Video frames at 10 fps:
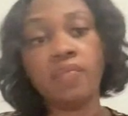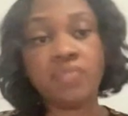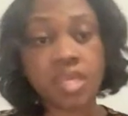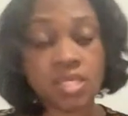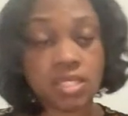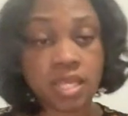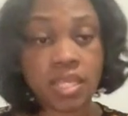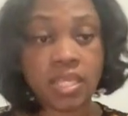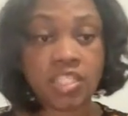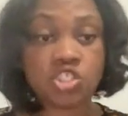and things of
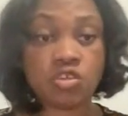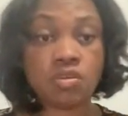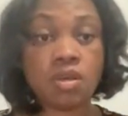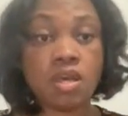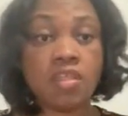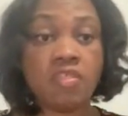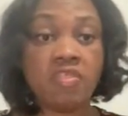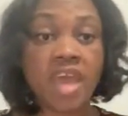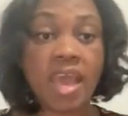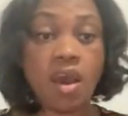that nature,
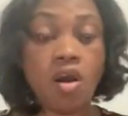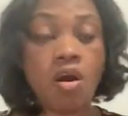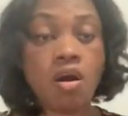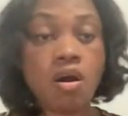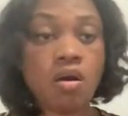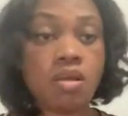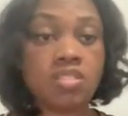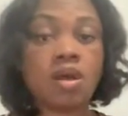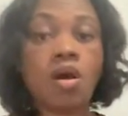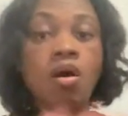that all
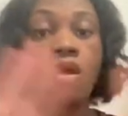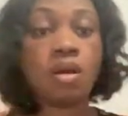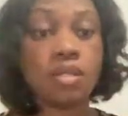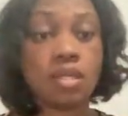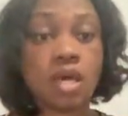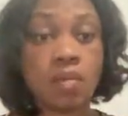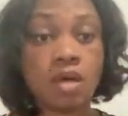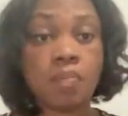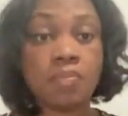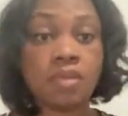is all going to come
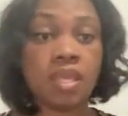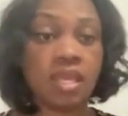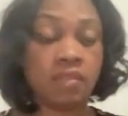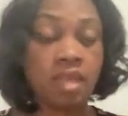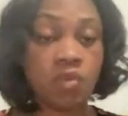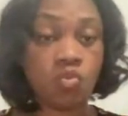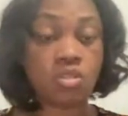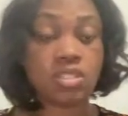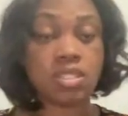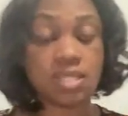up, and they
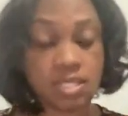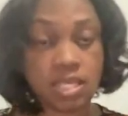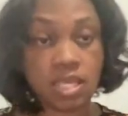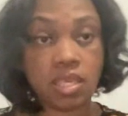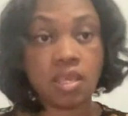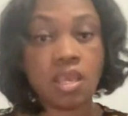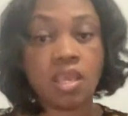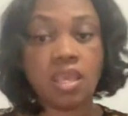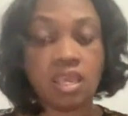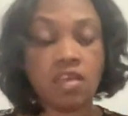want to see
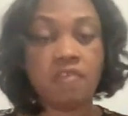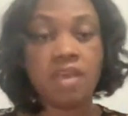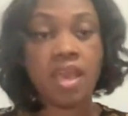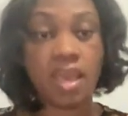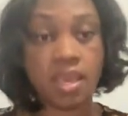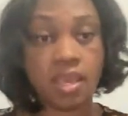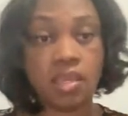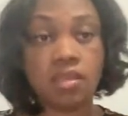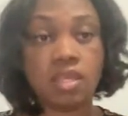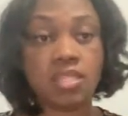if,
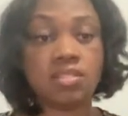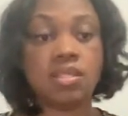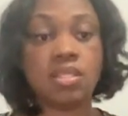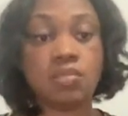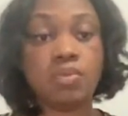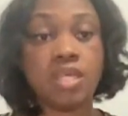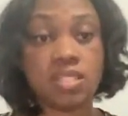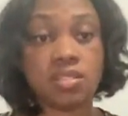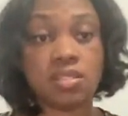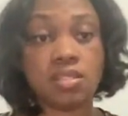hey, is this
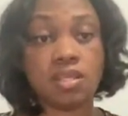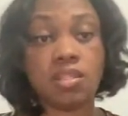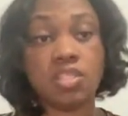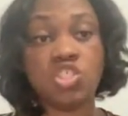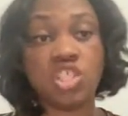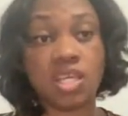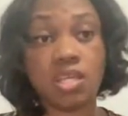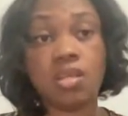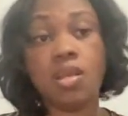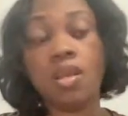business a
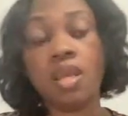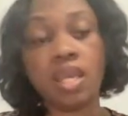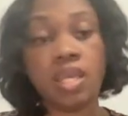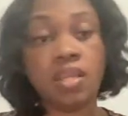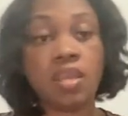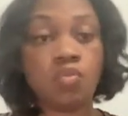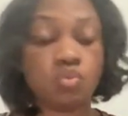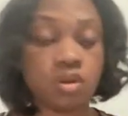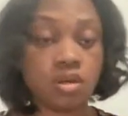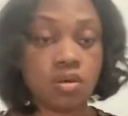legit and a
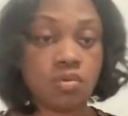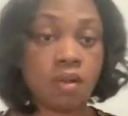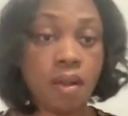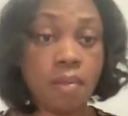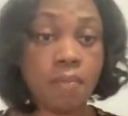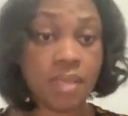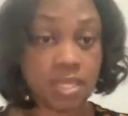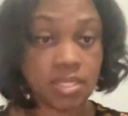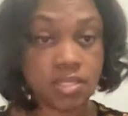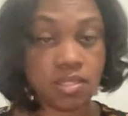real
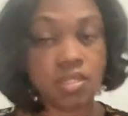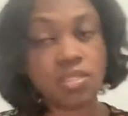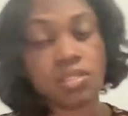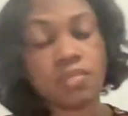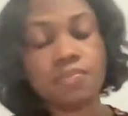business?